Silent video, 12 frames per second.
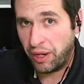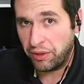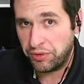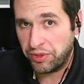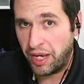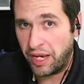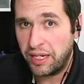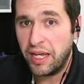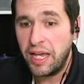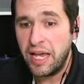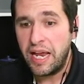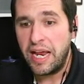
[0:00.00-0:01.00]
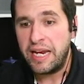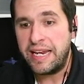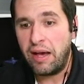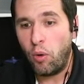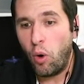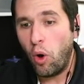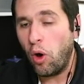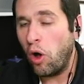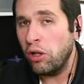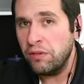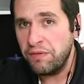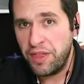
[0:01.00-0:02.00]
barrels a day. Now,
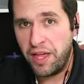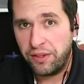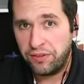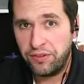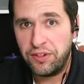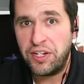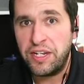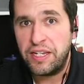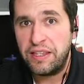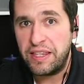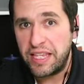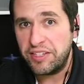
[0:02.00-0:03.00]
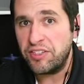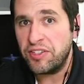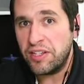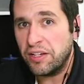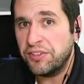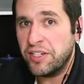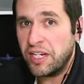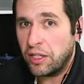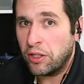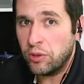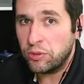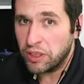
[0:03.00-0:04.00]
all of this, this doesn't
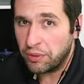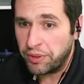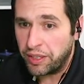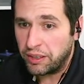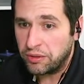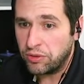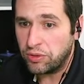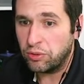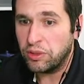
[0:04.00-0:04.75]
include Libya. So